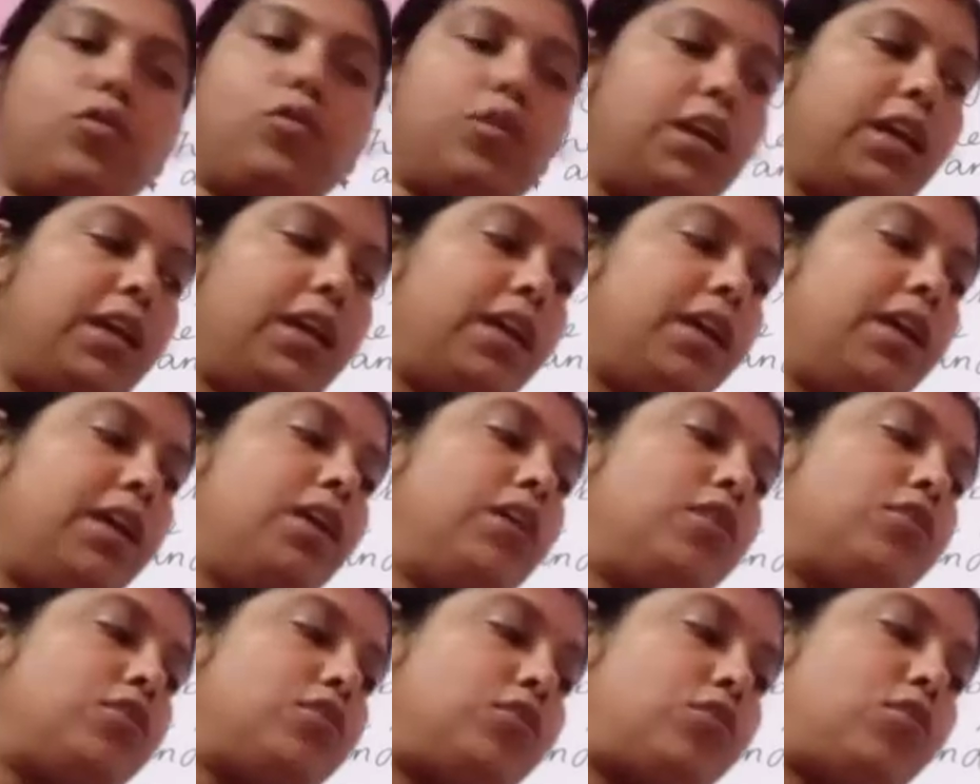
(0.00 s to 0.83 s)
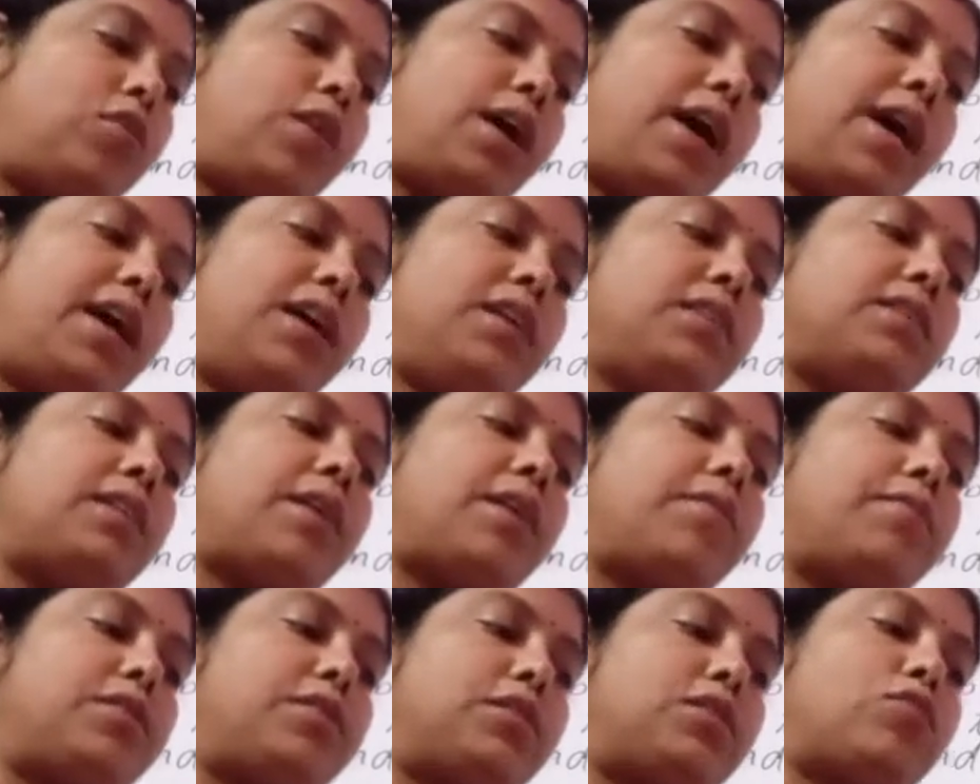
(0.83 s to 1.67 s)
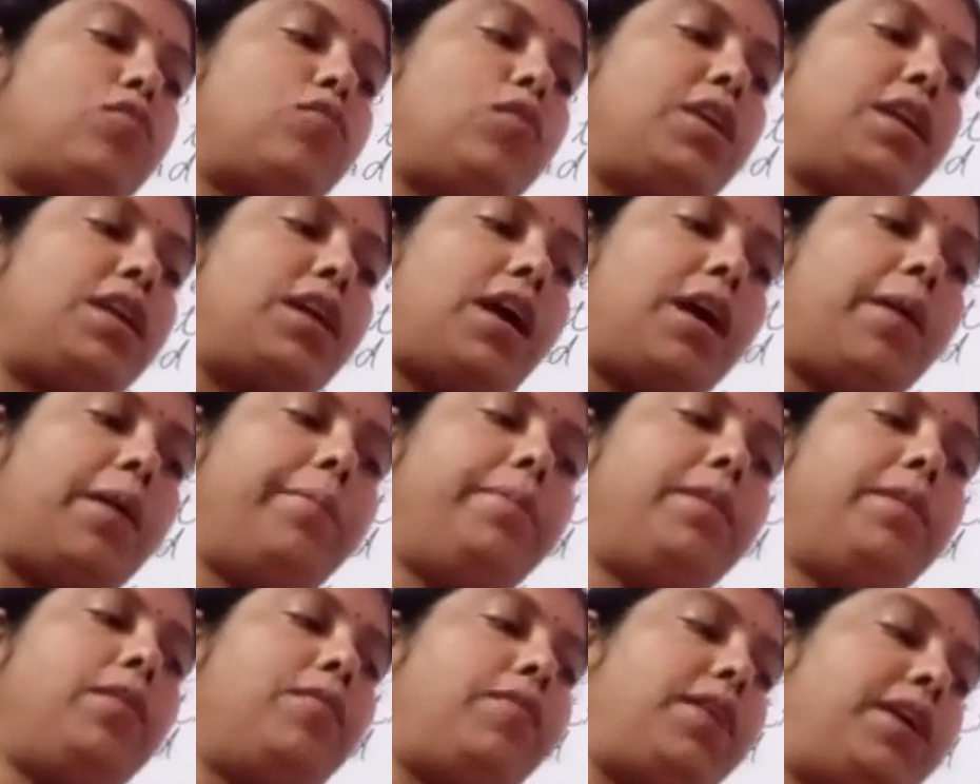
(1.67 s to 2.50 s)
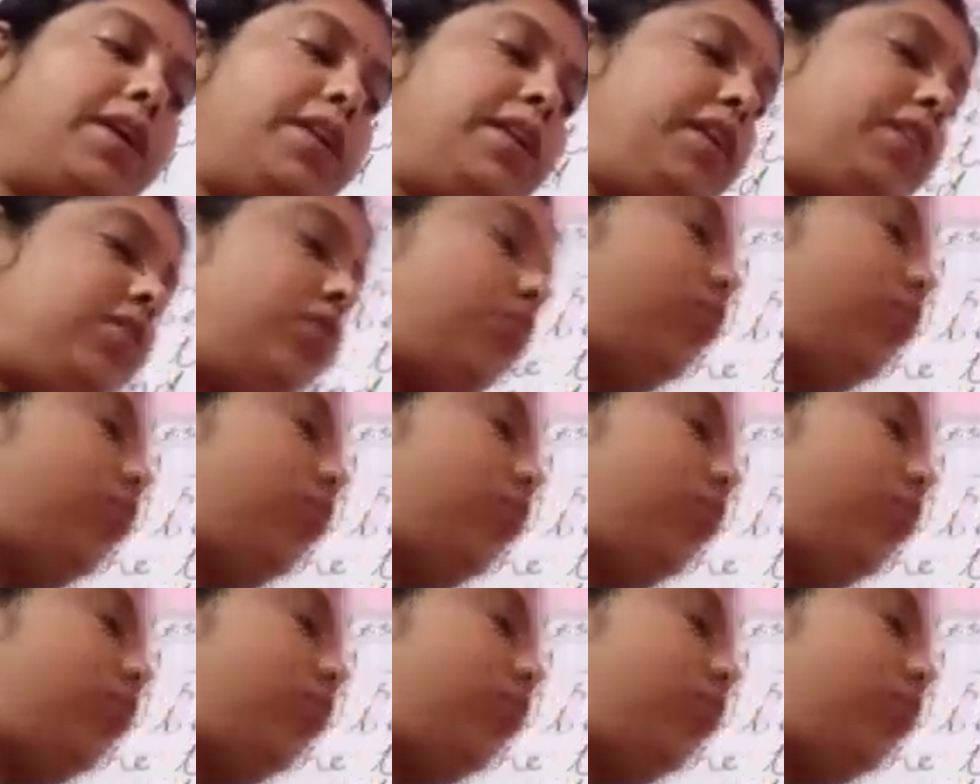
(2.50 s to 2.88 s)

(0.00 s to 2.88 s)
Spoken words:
Okay, so as I was going up the winding